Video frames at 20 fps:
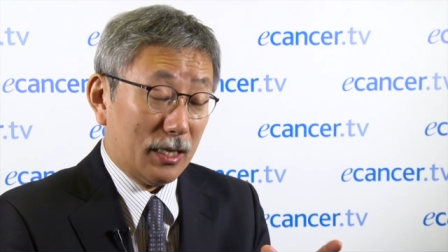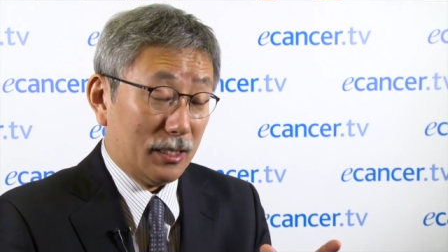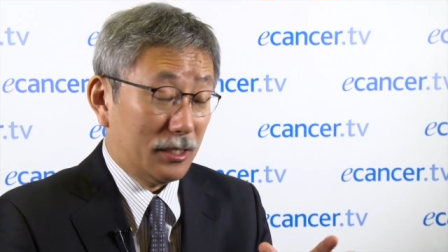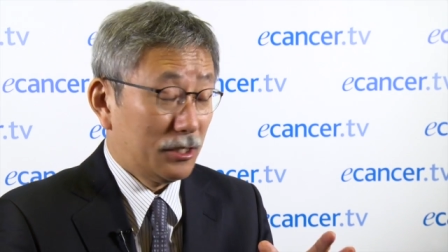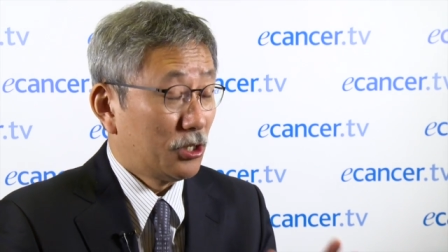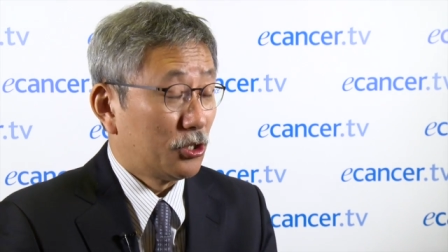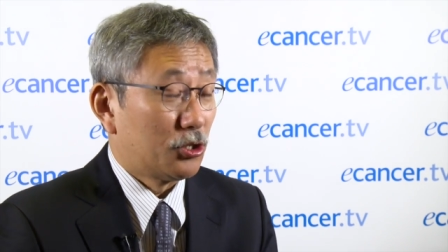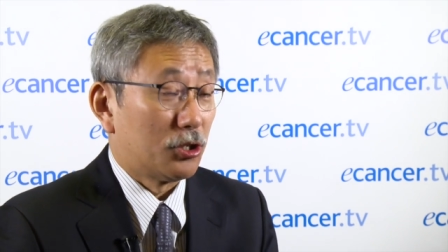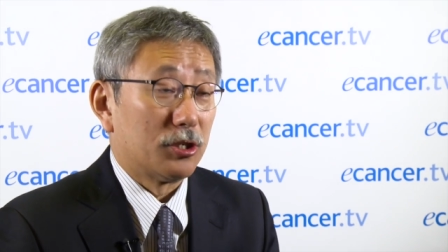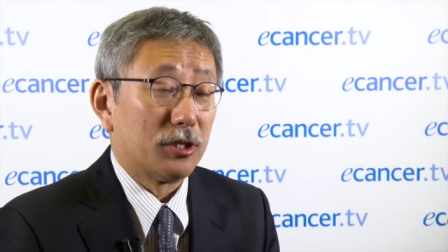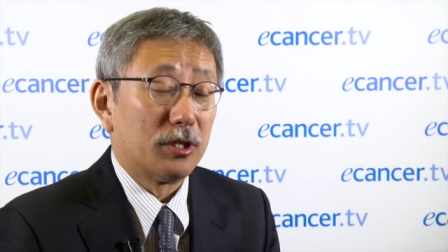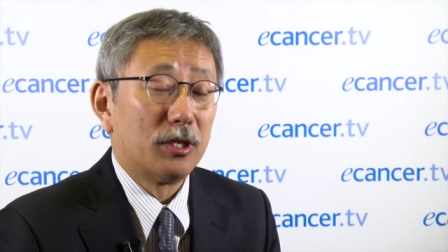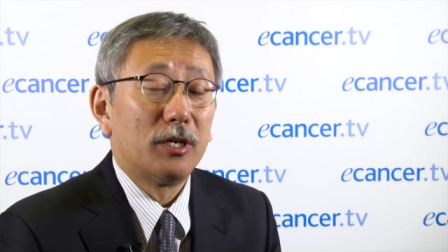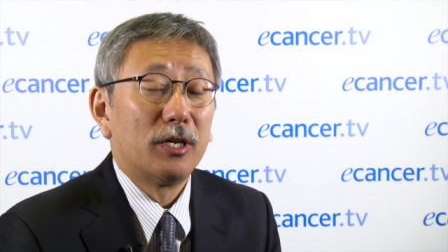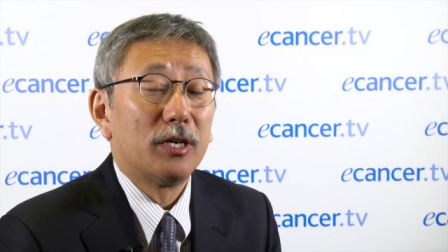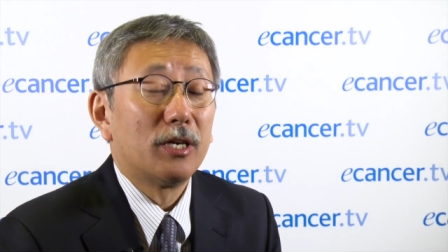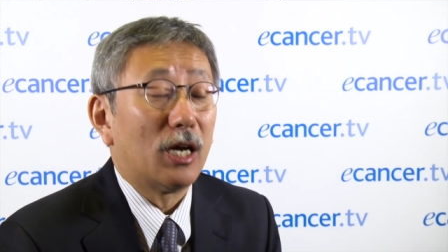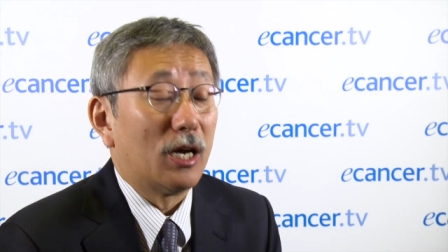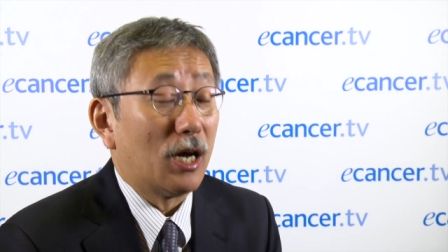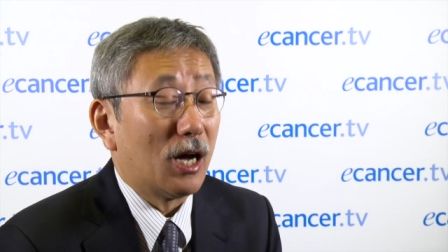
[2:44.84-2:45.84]
such a
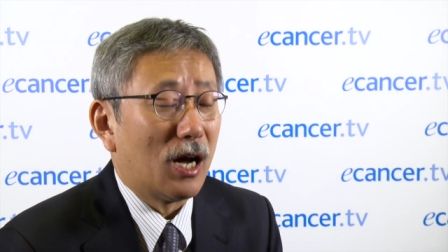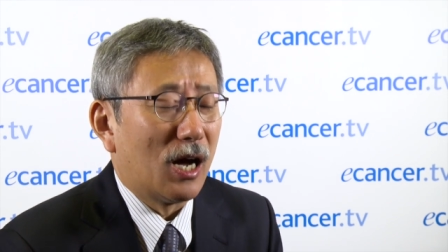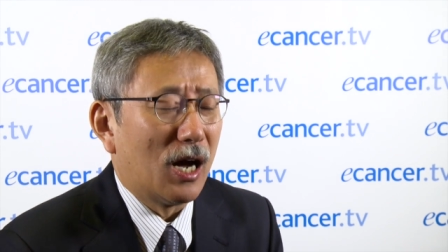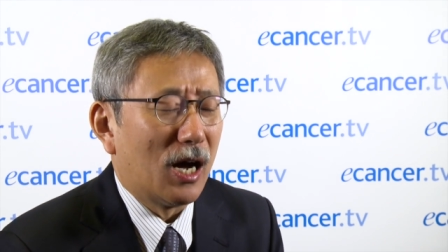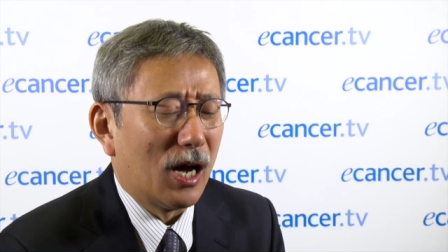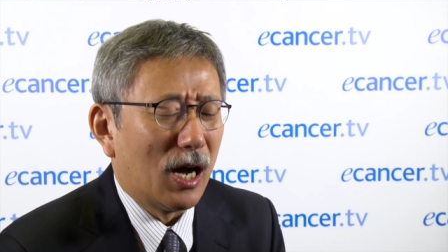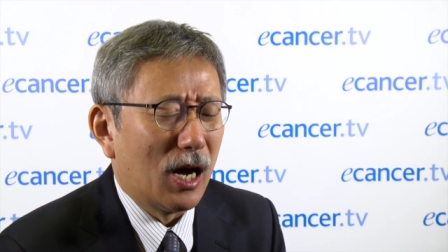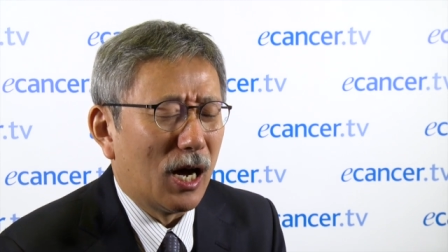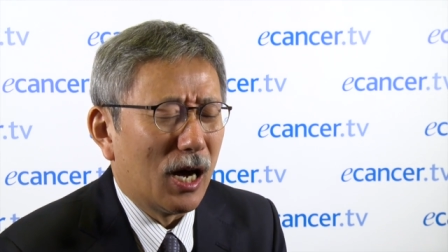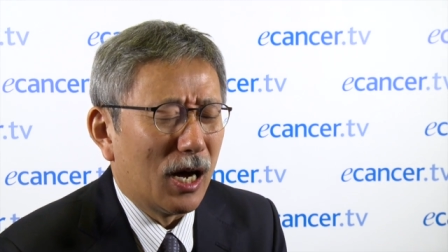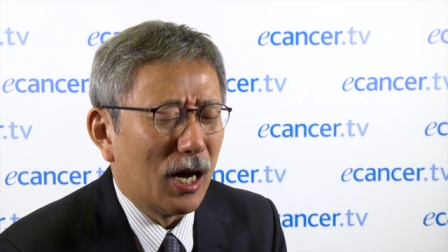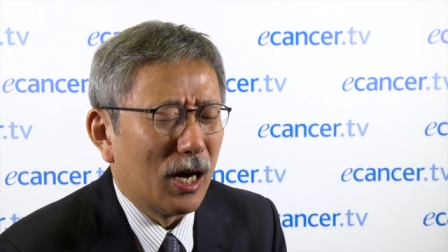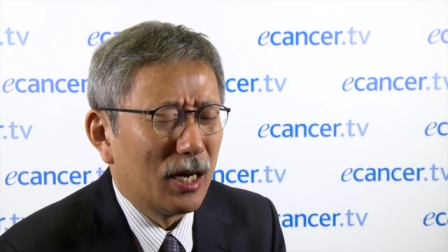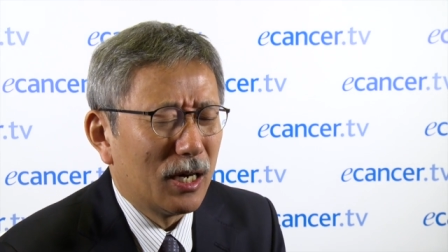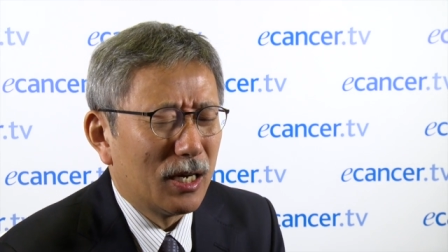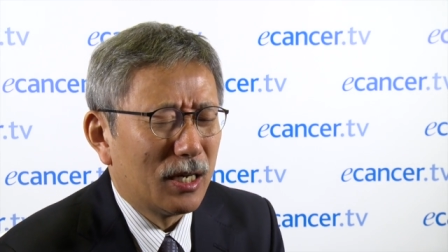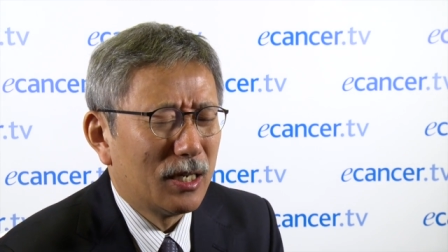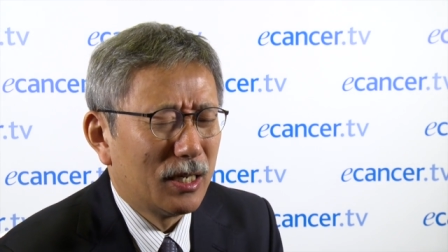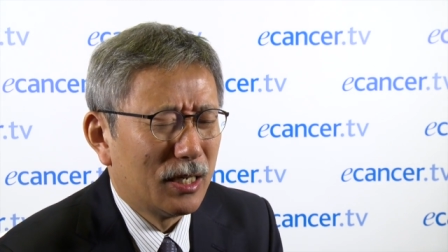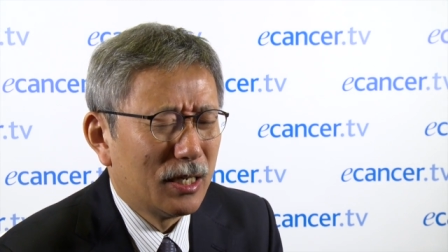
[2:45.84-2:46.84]
uh,
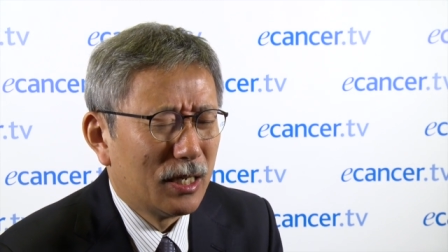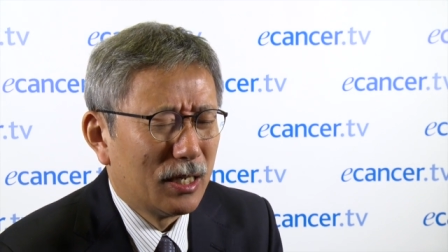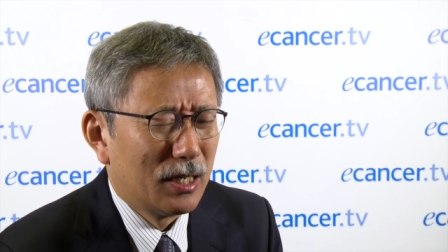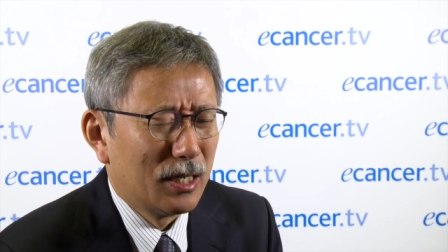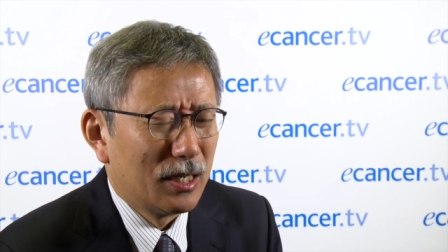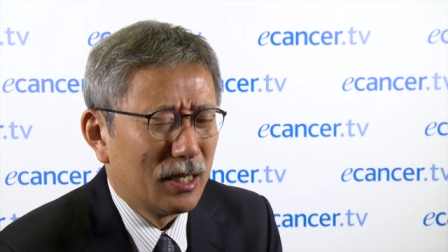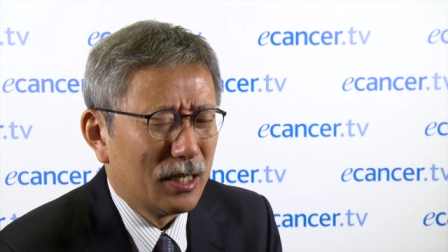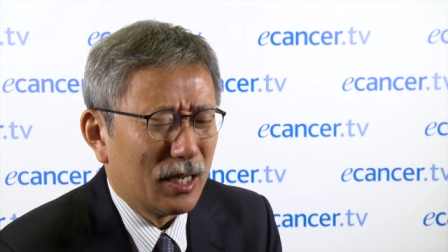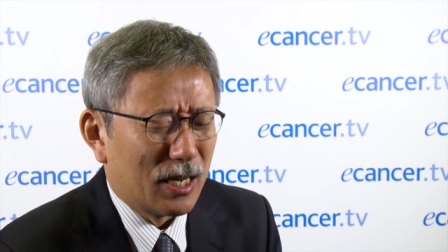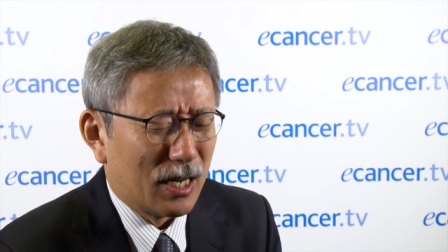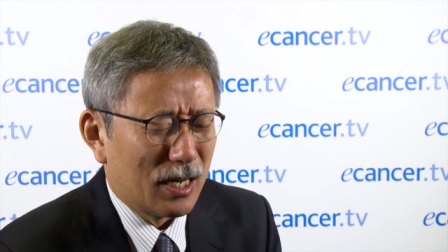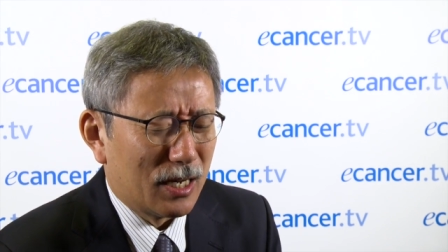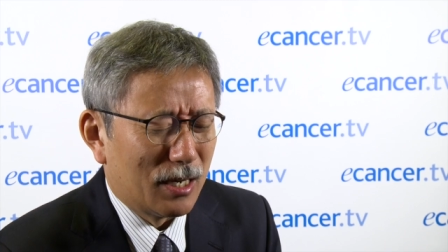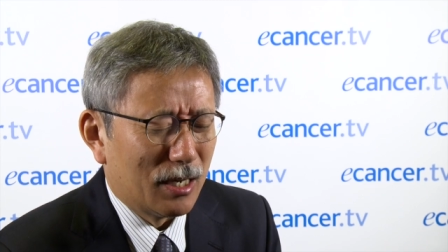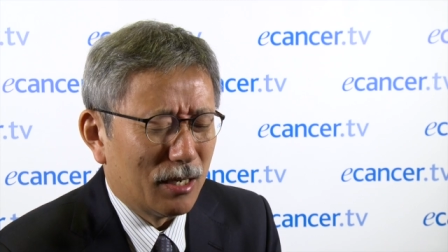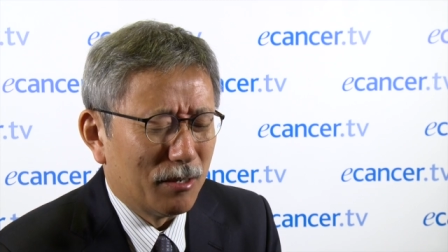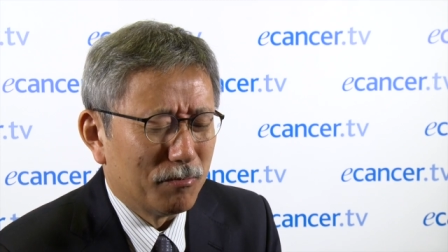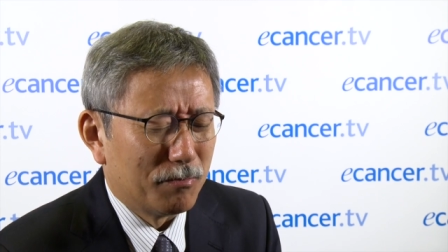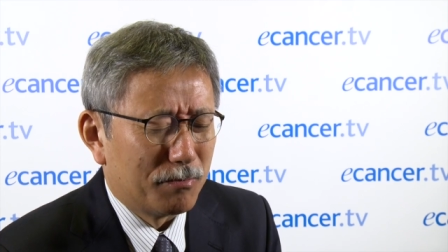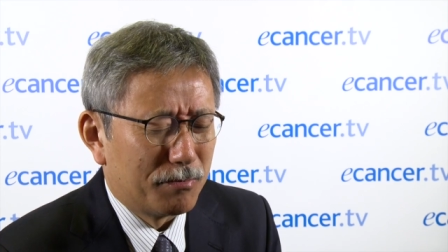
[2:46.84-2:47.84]

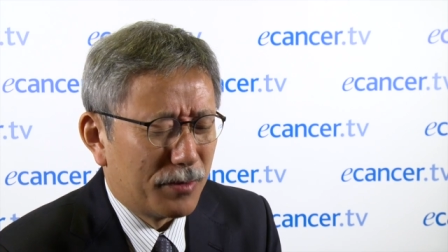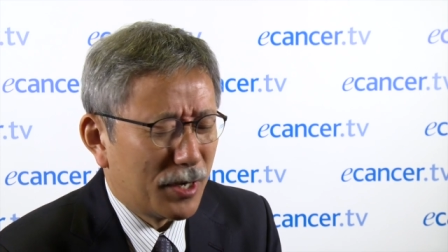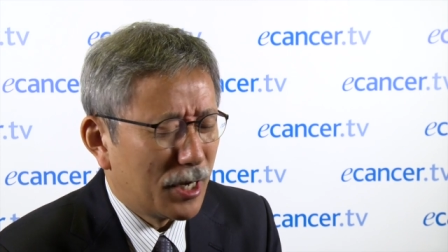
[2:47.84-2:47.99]
uh,